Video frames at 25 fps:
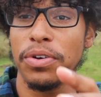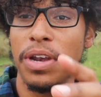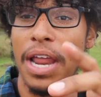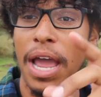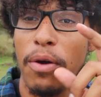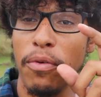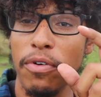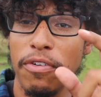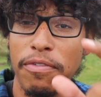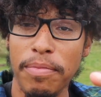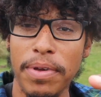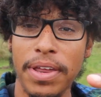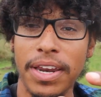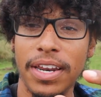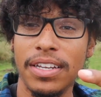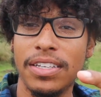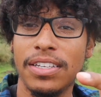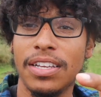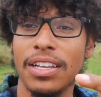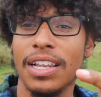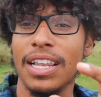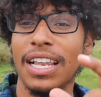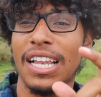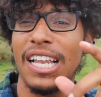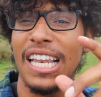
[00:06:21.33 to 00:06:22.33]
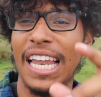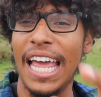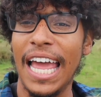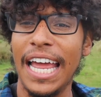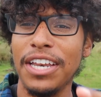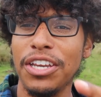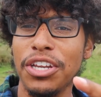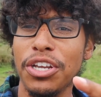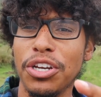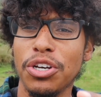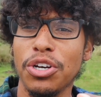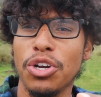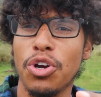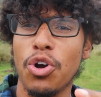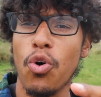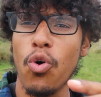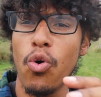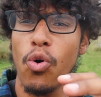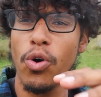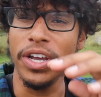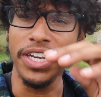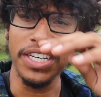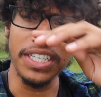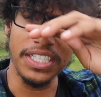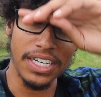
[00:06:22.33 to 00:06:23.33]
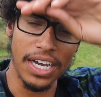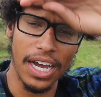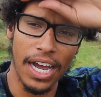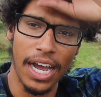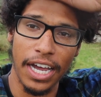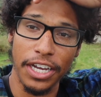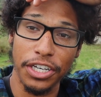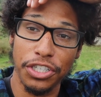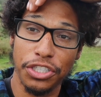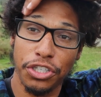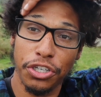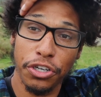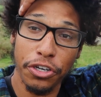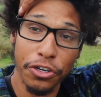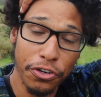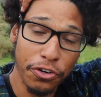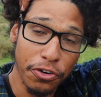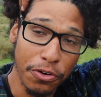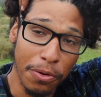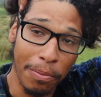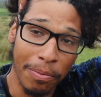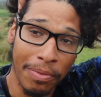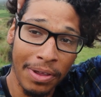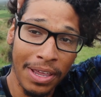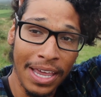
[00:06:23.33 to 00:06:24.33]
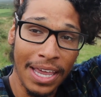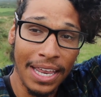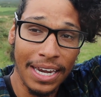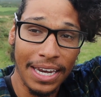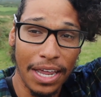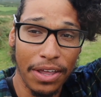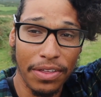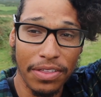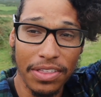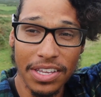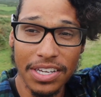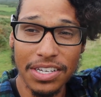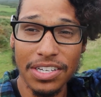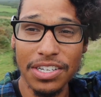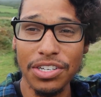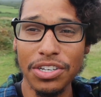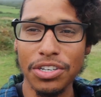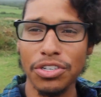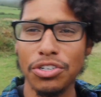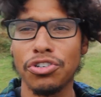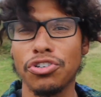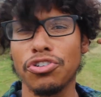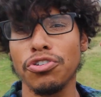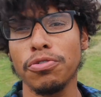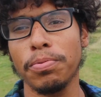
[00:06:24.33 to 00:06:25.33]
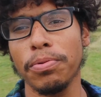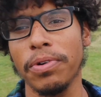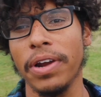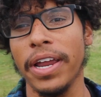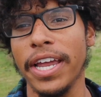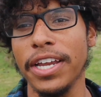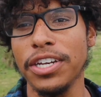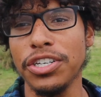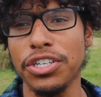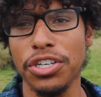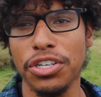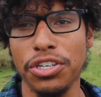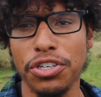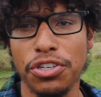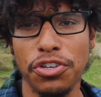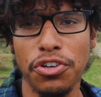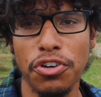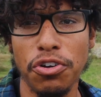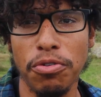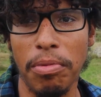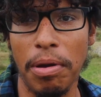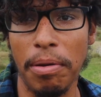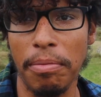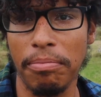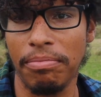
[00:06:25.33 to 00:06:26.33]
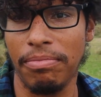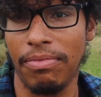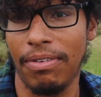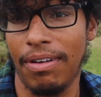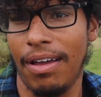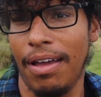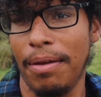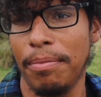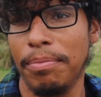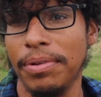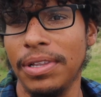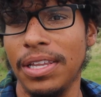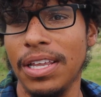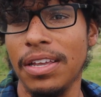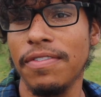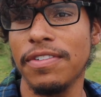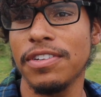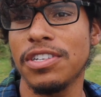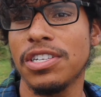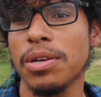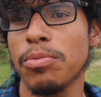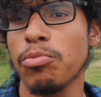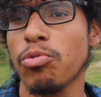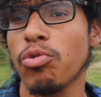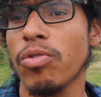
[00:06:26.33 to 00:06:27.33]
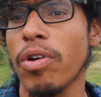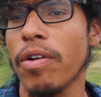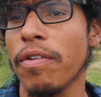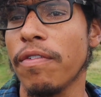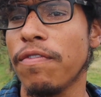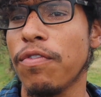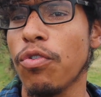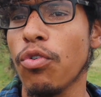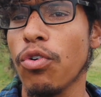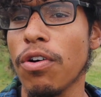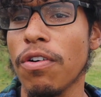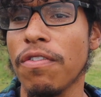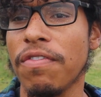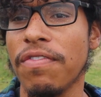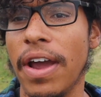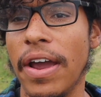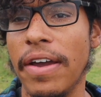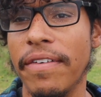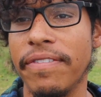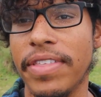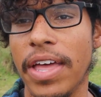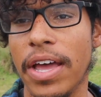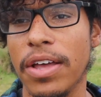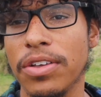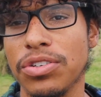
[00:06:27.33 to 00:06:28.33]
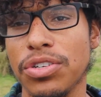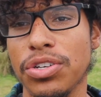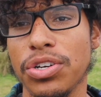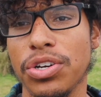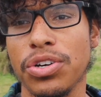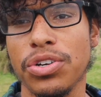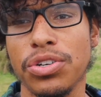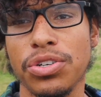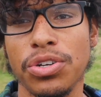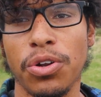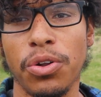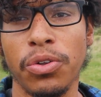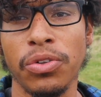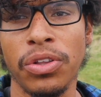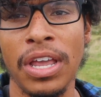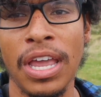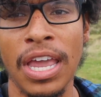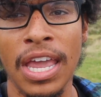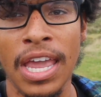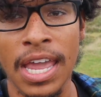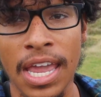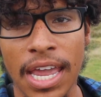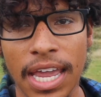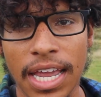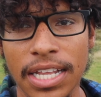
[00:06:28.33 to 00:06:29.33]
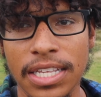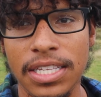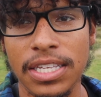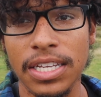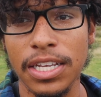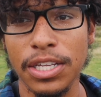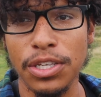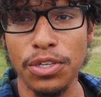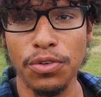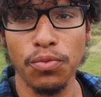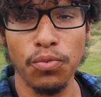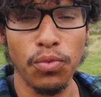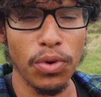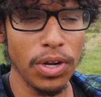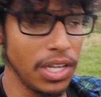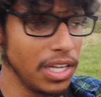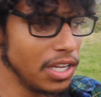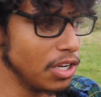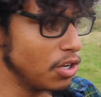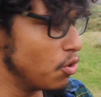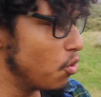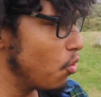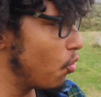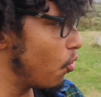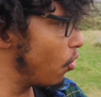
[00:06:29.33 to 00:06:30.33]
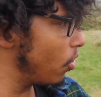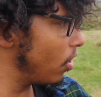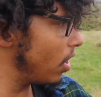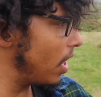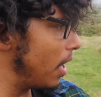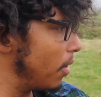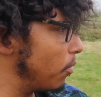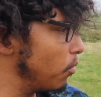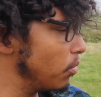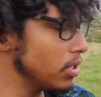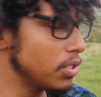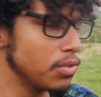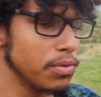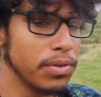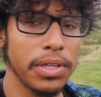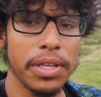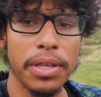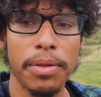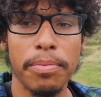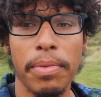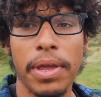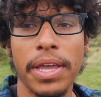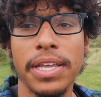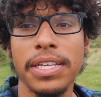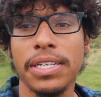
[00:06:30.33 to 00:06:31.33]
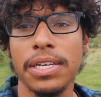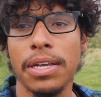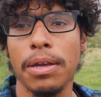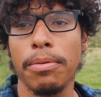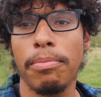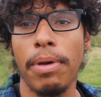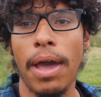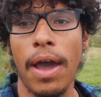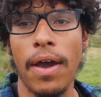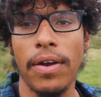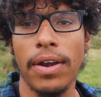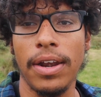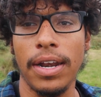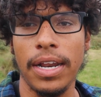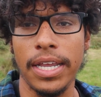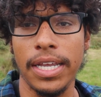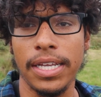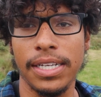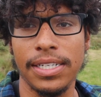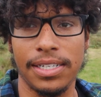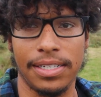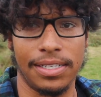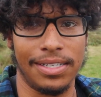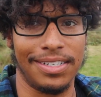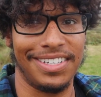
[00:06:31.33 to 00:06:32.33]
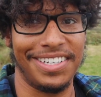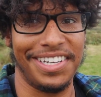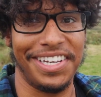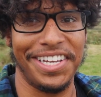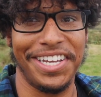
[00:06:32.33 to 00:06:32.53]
now we've made it to the Lanyon Coit tomb. Now this is a super ancient tomb. I believe it's somewhere around 4,000 or 5,000 years old. It's really cool, and what's really amazing about it is